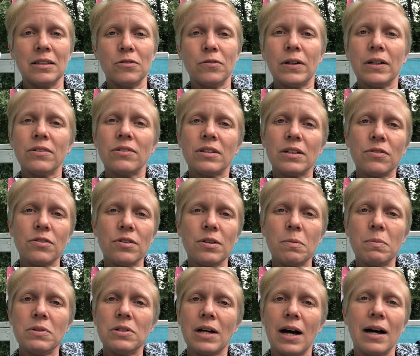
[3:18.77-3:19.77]
Friends, leave
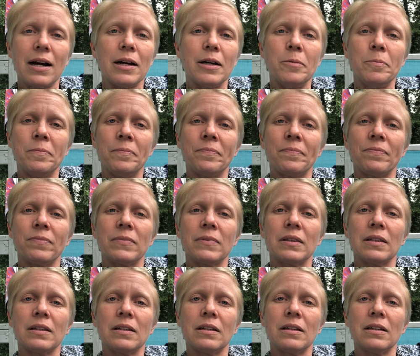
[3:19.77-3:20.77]
some time
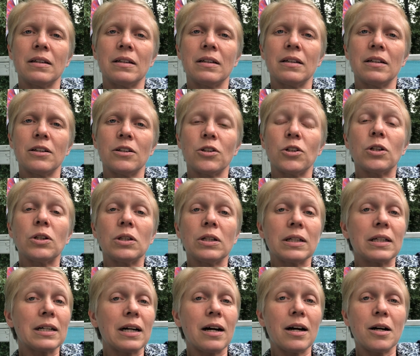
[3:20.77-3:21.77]
to
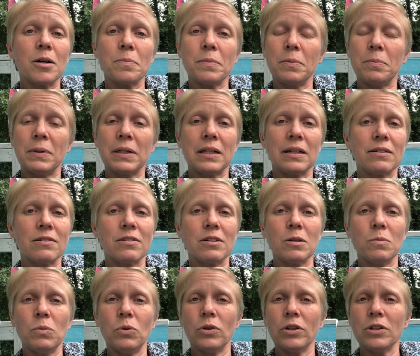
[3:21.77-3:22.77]
look up, because
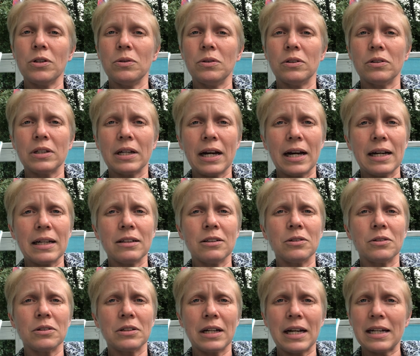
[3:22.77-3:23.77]
the more you look at and
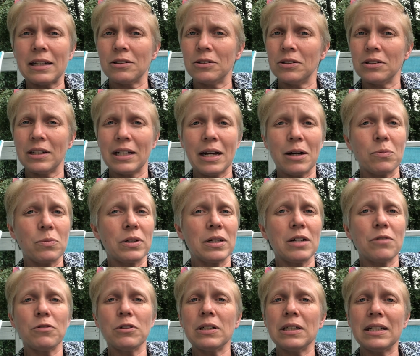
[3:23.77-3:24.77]
look at and look at,
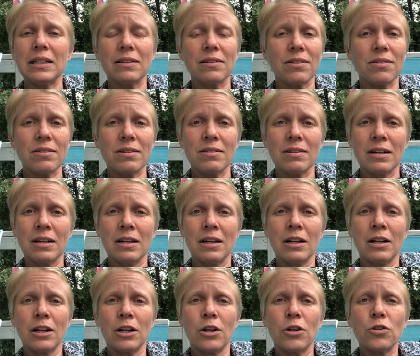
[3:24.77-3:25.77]
whatever it is,
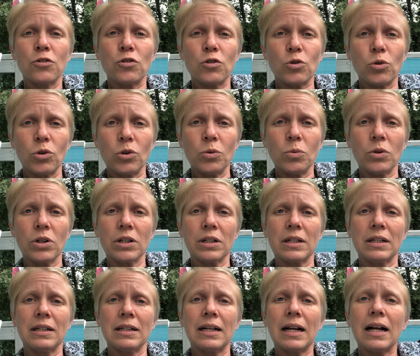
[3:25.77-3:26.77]
schoolwork,
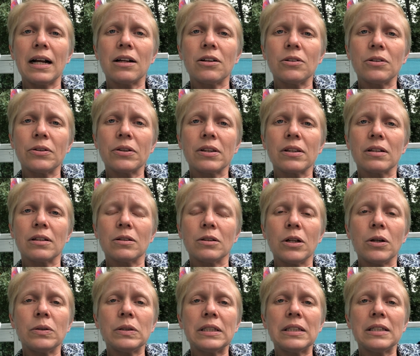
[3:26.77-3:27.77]
health,
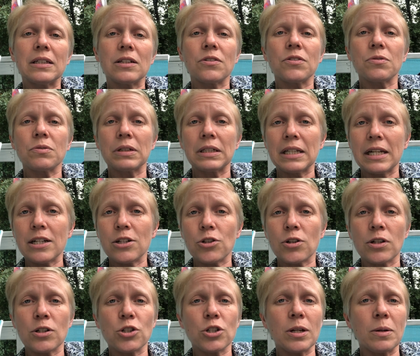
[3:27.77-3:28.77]
loneliness,
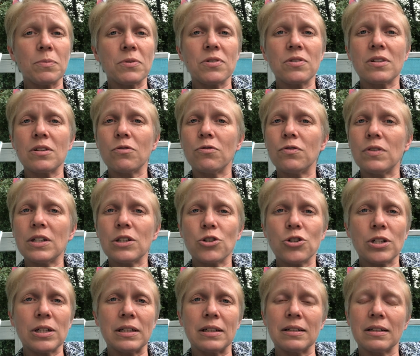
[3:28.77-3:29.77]
relationships,
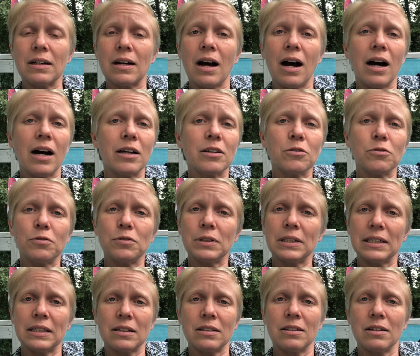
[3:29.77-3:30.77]
division,
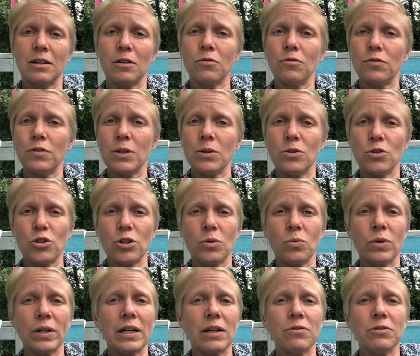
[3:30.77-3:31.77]
conflict, confusion,
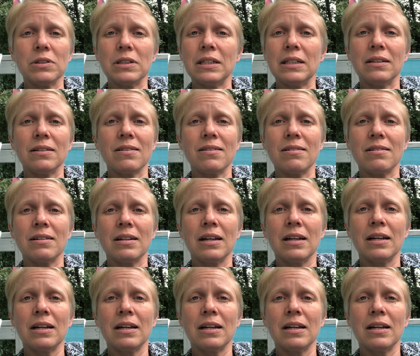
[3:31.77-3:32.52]
whatever it is,